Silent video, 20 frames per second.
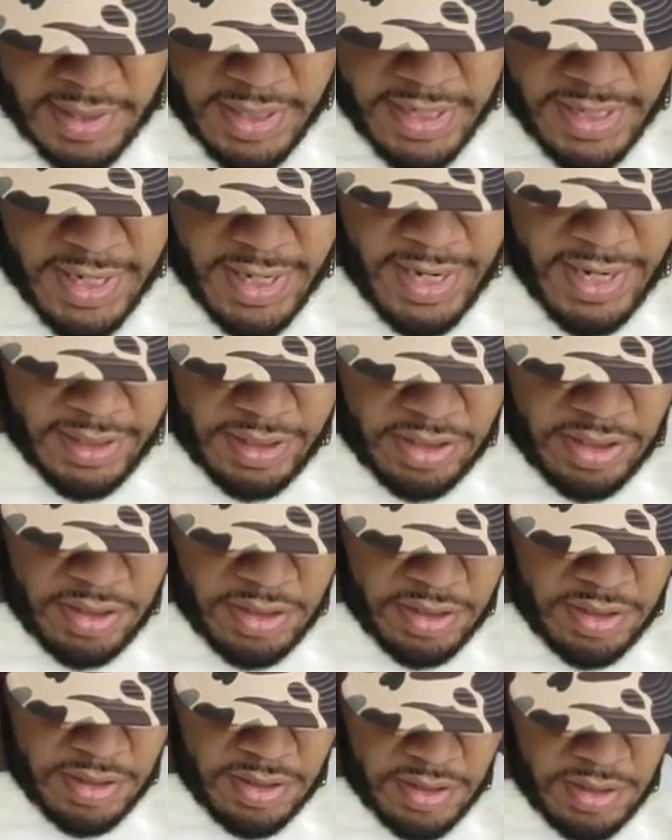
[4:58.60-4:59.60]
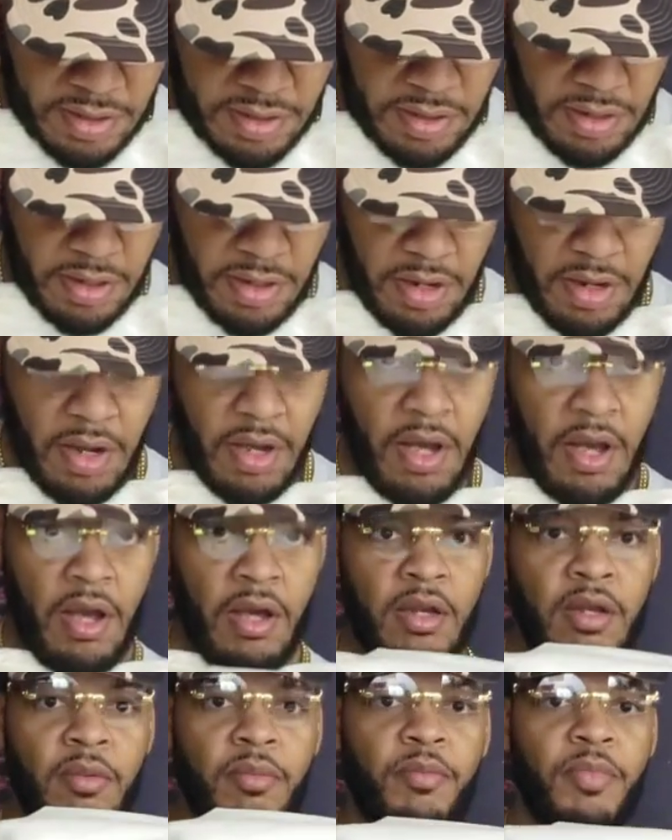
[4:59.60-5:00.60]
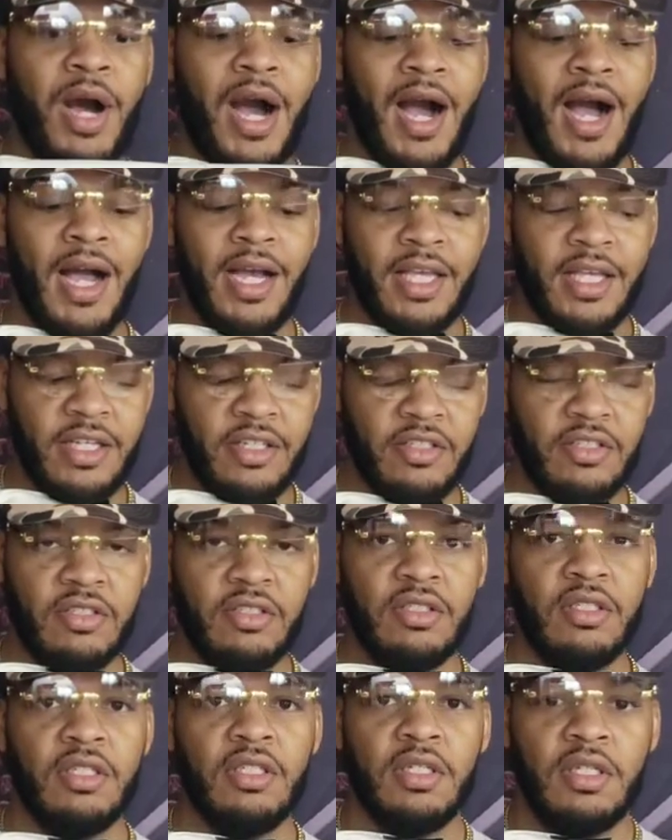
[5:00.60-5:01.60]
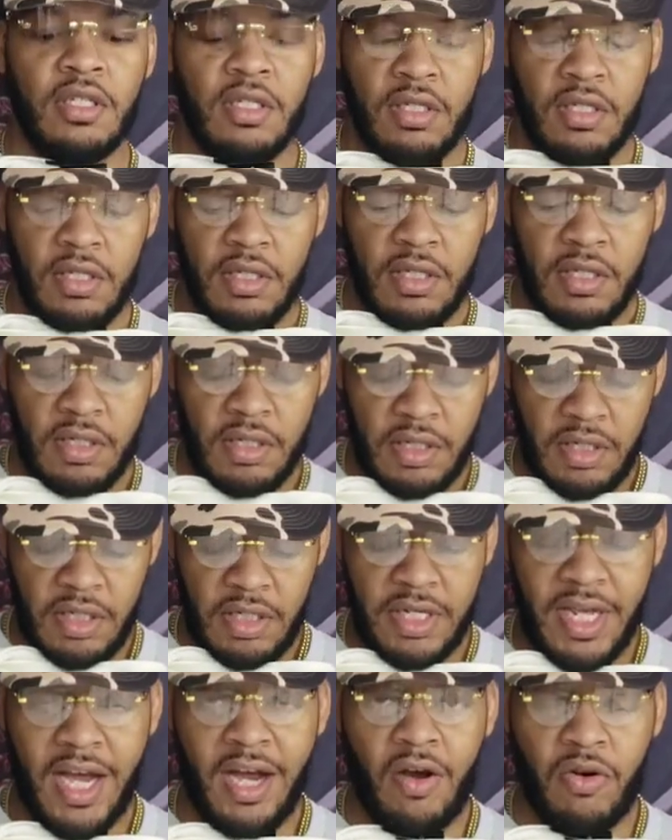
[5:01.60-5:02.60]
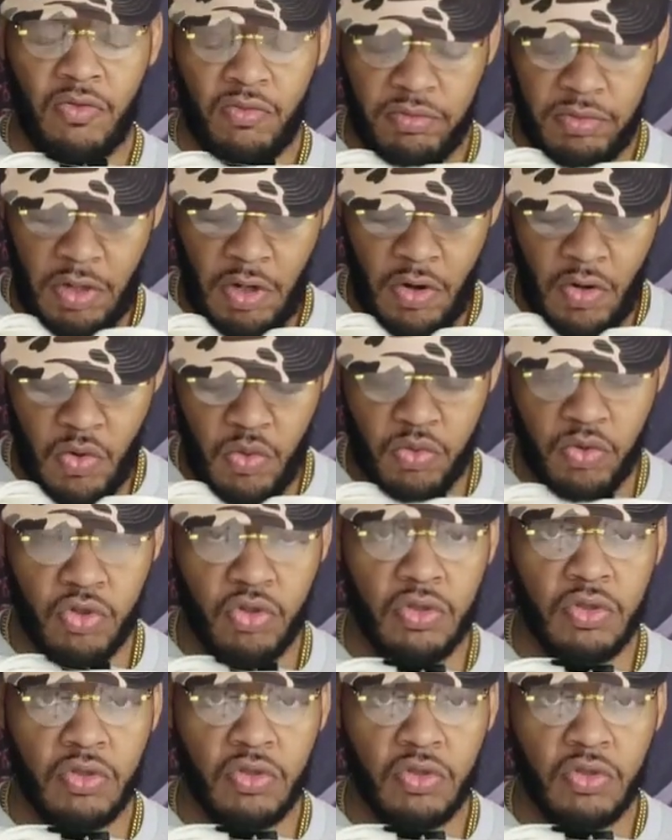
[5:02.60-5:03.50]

They got the pockets down low